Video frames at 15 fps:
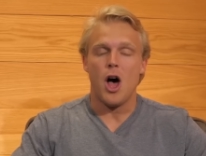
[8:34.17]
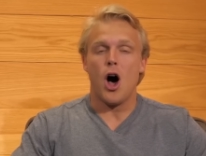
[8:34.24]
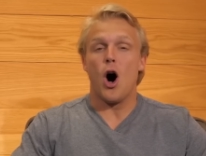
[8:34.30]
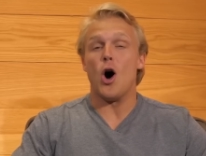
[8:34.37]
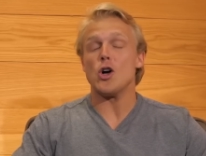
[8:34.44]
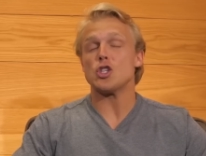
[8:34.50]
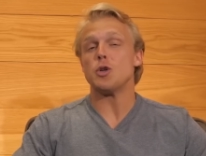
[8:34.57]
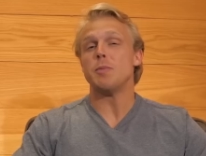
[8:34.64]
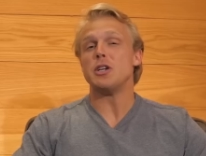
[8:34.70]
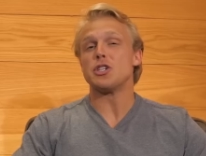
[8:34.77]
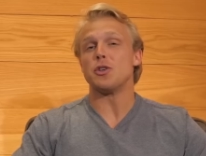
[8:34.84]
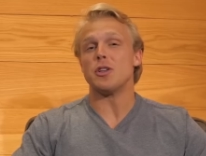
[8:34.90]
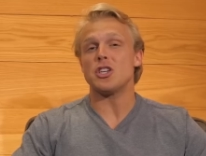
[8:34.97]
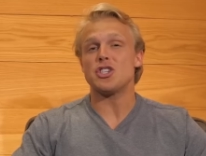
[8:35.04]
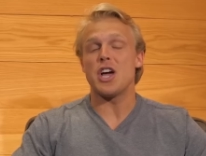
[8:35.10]
Also, be sure
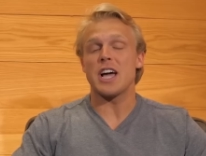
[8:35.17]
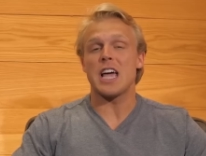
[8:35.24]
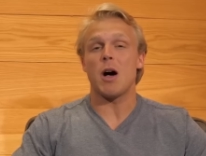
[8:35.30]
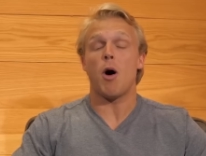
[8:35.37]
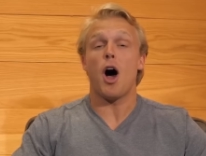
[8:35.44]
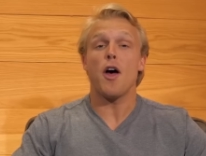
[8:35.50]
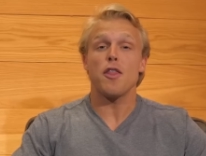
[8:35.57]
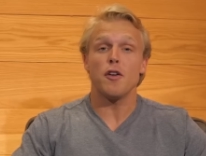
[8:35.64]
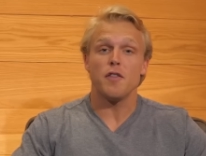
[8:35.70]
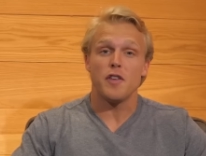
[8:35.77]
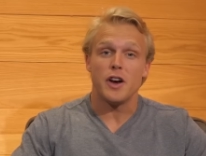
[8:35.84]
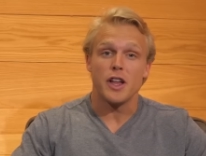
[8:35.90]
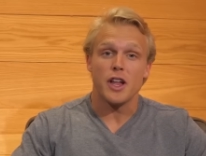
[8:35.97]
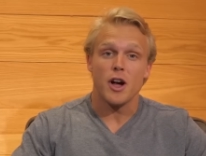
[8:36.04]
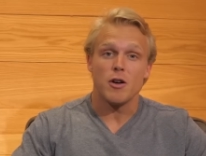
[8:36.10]
to check out other
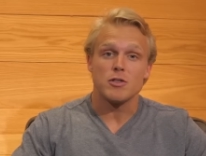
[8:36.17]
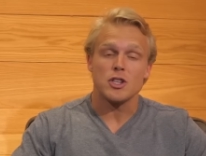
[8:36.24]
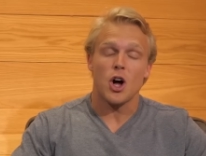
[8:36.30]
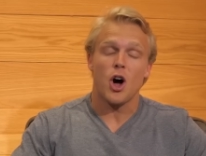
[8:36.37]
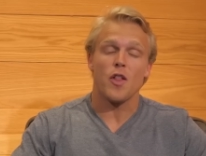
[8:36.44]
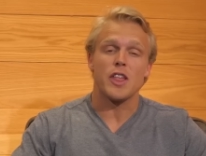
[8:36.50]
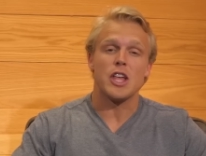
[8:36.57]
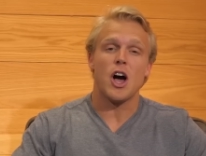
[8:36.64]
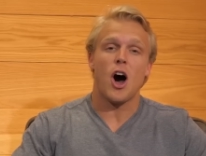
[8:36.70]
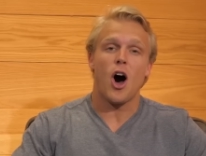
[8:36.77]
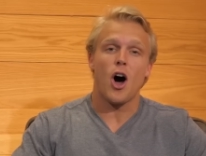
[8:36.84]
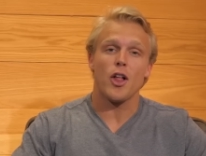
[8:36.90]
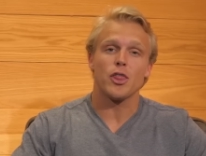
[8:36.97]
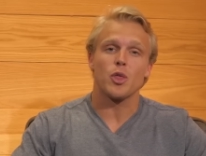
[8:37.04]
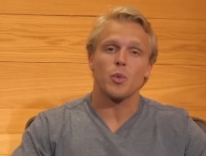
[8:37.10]
videos on the
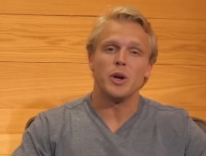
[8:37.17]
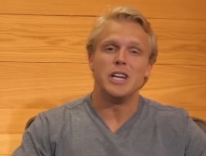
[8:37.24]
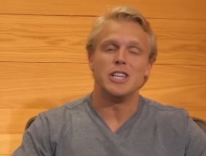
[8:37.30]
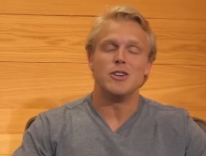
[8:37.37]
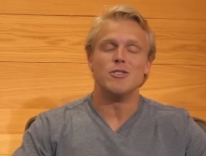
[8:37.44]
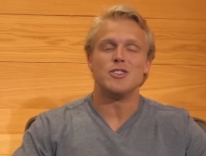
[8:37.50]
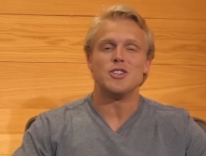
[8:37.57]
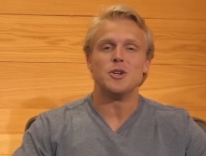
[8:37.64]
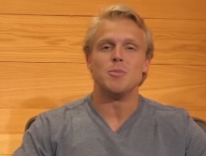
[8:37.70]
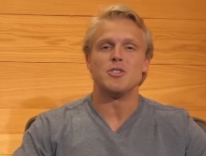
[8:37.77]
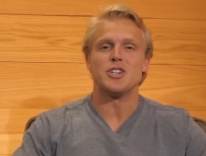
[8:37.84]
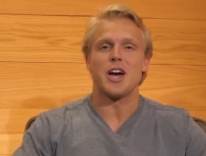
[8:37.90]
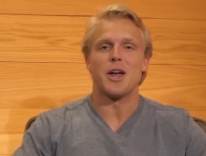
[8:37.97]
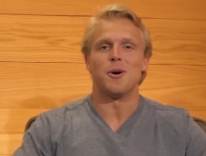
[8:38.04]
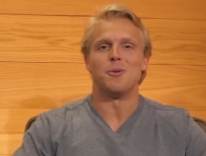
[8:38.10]
On3 YouTube
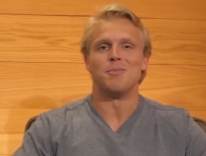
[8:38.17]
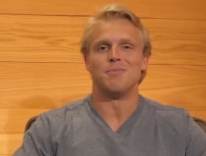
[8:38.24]
channel.